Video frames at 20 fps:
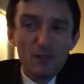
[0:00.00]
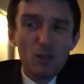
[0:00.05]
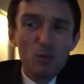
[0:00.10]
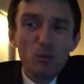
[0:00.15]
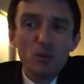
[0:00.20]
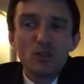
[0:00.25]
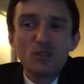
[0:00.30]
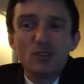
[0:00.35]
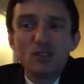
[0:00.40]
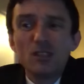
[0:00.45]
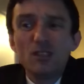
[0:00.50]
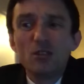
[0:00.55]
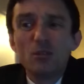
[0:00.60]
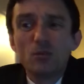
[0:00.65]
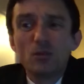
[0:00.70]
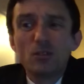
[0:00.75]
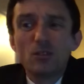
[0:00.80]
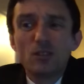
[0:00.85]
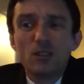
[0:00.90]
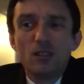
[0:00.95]
we'll see,
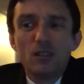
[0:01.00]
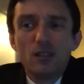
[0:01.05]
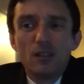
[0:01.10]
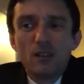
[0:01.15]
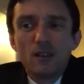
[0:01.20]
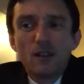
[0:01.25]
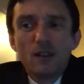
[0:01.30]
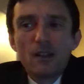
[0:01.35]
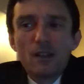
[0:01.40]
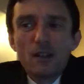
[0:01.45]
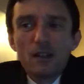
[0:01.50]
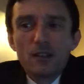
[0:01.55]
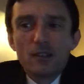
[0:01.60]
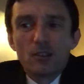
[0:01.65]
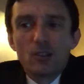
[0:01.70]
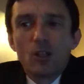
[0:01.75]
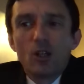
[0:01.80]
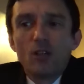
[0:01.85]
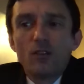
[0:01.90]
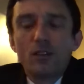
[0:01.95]
we'll see.
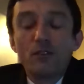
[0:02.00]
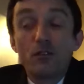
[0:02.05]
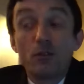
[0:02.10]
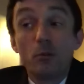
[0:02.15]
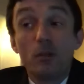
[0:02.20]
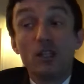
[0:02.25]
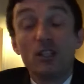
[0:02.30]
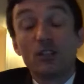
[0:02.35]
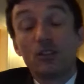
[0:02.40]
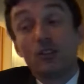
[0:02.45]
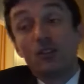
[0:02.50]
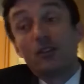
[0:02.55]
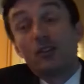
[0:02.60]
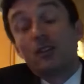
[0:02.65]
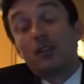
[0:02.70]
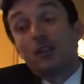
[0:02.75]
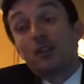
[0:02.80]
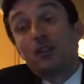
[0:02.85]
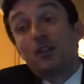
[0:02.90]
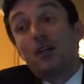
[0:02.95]
There's a lot of information out
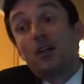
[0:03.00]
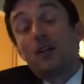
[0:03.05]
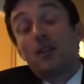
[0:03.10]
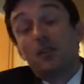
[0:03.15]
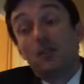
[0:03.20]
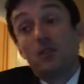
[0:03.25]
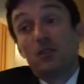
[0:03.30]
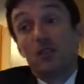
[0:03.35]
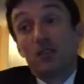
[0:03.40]
there now.